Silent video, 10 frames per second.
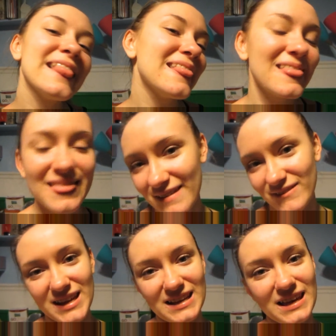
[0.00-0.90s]
love
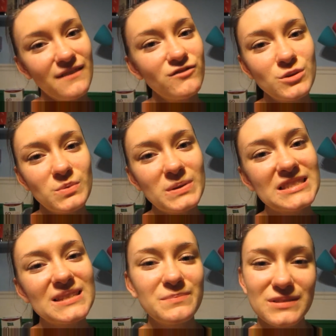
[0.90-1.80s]
it if you
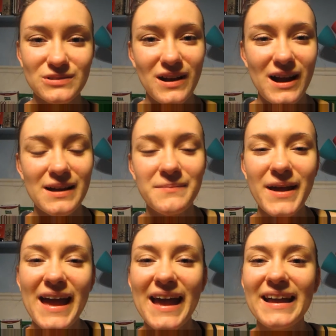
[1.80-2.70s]
would subscribe.
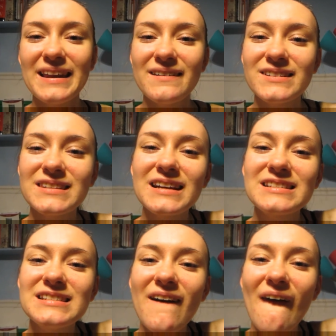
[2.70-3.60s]
And I will talk
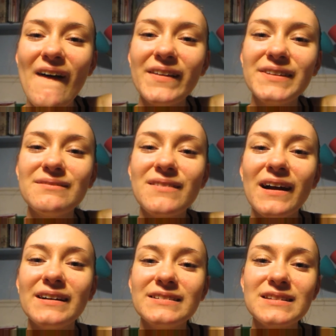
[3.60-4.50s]
to you all tomorrow.